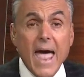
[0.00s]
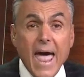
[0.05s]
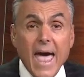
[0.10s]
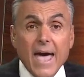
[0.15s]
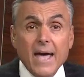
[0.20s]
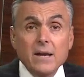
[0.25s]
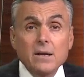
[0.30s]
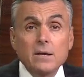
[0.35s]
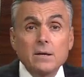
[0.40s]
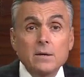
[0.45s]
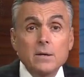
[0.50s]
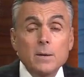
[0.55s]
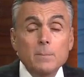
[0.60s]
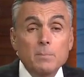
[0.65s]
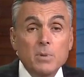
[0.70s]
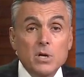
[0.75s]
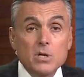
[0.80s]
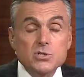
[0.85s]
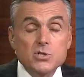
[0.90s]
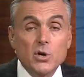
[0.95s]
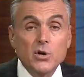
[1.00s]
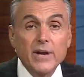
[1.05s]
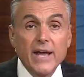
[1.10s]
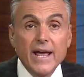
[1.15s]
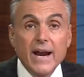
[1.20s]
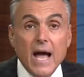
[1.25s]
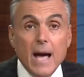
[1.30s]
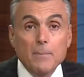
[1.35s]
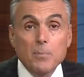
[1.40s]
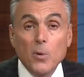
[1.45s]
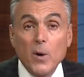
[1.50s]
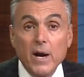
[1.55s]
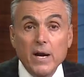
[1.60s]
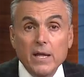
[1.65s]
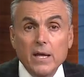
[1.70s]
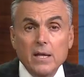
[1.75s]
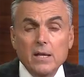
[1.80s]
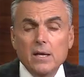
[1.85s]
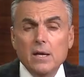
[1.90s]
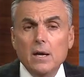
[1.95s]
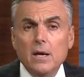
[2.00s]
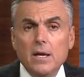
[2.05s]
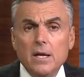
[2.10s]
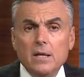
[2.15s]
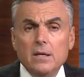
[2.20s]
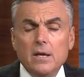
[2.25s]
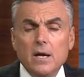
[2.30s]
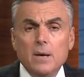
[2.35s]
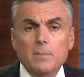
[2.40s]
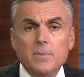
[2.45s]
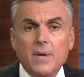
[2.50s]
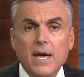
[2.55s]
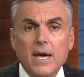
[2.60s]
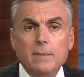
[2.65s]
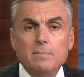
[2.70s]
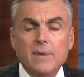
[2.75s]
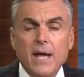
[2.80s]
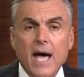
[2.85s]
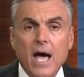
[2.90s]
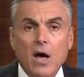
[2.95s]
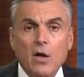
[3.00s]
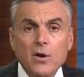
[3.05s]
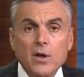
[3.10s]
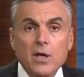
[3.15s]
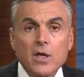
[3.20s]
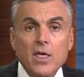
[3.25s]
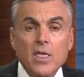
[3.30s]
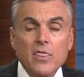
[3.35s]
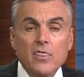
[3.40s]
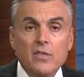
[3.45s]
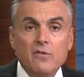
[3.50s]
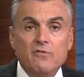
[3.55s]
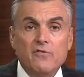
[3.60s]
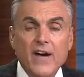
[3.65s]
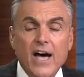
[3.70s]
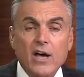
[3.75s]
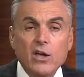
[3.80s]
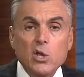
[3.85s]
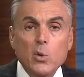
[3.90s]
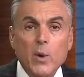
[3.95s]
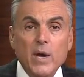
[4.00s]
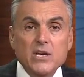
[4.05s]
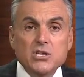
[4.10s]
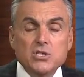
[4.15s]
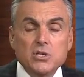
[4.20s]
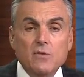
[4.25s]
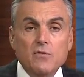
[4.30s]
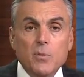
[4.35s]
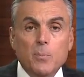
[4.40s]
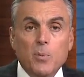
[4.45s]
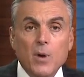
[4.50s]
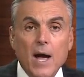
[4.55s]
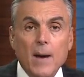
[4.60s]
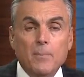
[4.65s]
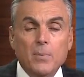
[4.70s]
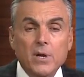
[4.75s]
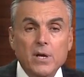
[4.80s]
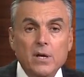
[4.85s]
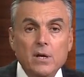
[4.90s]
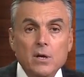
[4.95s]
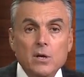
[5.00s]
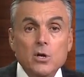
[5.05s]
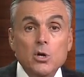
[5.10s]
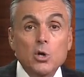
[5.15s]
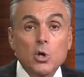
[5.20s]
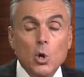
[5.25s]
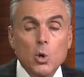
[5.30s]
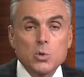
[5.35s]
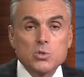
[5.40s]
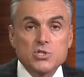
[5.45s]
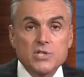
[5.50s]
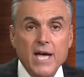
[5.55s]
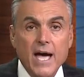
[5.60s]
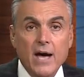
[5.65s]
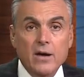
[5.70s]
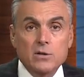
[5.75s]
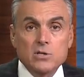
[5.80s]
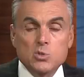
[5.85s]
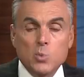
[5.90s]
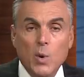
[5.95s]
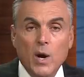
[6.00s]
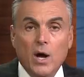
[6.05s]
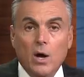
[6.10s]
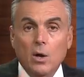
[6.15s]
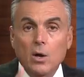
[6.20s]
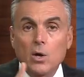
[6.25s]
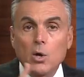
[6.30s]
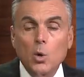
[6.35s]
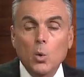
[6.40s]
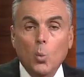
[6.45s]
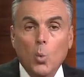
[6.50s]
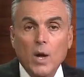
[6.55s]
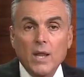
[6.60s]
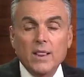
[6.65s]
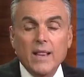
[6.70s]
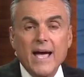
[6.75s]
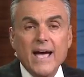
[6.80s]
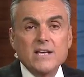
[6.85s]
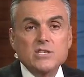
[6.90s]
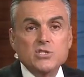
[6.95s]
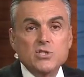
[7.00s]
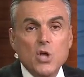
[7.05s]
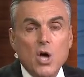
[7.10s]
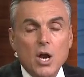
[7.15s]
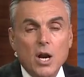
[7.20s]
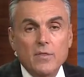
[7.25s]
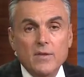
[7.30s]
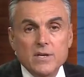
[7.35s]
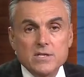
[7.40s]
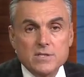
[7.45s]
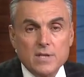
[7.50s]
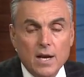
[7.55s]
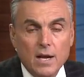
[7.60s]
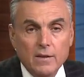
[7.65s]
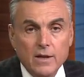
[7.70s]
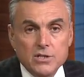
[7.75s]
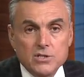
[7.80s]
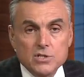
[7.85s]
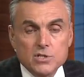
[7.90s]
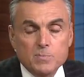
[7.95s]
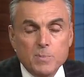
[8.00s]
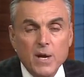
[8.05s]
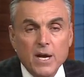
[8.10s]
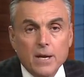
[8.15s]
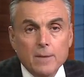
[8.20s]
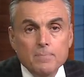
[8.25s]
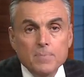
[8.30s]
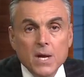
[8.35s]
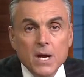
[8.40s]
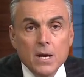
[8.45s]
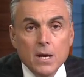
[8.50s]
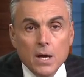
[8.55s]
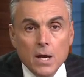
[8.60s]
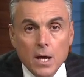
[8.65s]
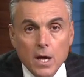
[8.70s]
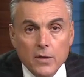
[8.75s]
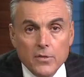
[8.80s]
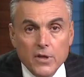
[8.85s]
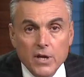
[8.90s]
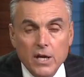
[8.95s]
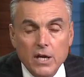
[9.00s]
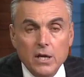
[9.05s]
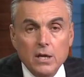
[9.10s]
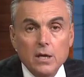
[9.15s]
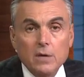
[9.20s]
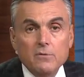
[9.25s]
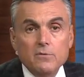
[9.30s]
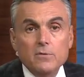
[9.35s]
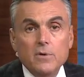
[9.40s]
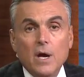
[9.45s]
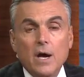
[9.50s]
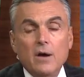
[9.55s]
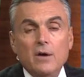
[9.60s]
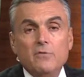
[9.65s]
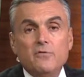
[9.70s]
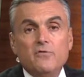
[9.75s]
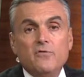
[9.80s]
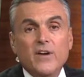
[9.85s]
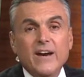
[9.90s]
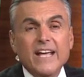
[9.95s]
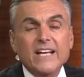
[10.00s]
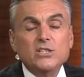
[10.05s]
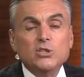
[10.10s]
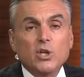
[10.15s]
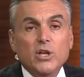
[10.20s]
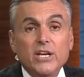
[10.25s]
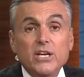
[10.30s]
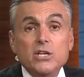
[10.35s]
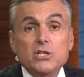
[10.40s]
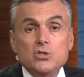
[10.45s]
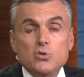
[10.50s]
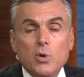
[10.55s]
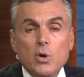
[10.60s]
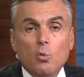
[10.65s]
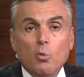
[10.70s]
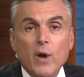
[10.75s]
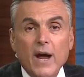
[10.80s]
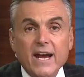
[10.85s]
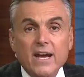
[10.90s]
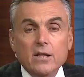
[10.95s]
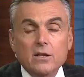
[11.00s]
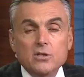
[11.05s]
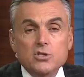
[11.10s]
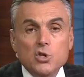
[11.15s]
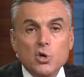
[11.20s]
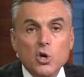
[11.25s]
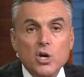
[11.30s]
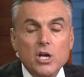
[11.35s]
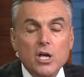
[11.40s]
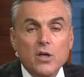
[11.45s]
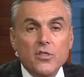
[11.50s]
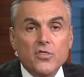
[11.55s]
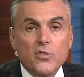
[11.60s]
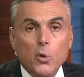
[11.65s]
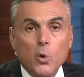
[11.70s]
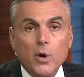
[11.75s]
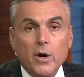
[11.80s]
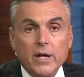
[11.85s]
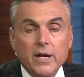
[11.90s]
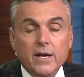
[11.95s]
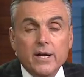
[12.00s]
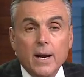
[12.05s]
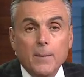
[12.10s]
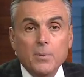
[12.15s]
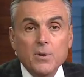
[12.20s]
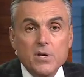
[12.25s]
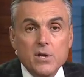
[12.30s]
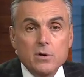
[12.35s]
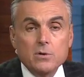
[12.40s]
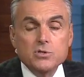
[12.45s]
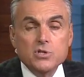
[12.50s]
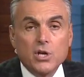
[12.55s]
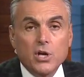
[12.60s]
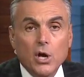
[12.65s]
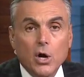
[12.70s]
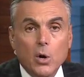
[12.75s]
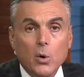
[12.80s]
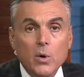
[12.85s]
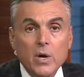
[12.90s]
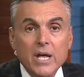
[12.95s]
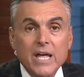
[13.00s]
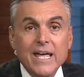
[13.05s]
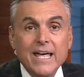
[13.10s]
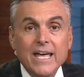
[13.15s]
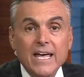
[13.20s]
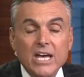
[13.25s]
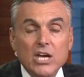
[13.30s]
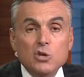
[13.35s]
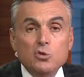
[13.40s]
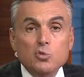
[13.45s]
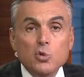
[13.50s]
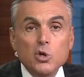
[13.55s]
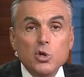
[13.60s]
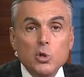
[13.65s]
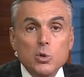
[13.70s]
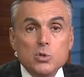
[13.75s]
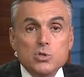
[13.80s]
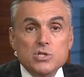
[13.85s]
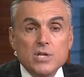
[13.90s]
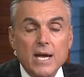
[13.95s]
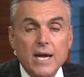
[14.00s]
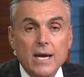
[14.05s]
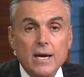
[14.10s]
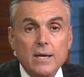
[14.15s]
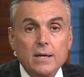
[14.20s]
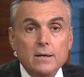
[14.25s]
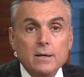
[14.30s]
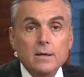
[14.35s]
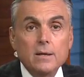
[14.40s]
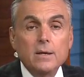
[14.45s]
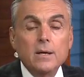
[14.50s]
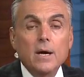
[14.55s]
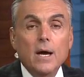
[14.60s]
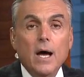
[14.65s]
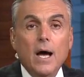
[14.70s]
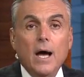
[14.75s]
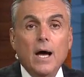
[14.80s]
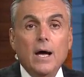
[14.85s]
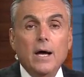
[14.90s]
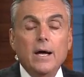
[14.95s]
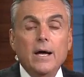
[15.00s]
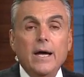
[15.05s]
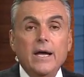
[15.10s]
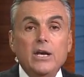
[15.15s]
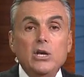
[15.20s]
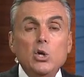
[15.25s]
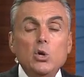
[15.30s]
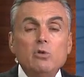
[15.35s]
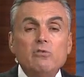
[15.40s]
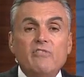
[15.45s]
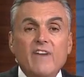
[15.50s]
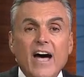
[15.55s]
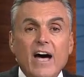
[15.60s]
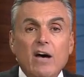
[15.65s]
And because their net operating income came down, the valuation of the property goes down as well. One last thought on this, and then I'll let you speak. The Financial Industry Regulatory Authority a couple of years ago introduced a a new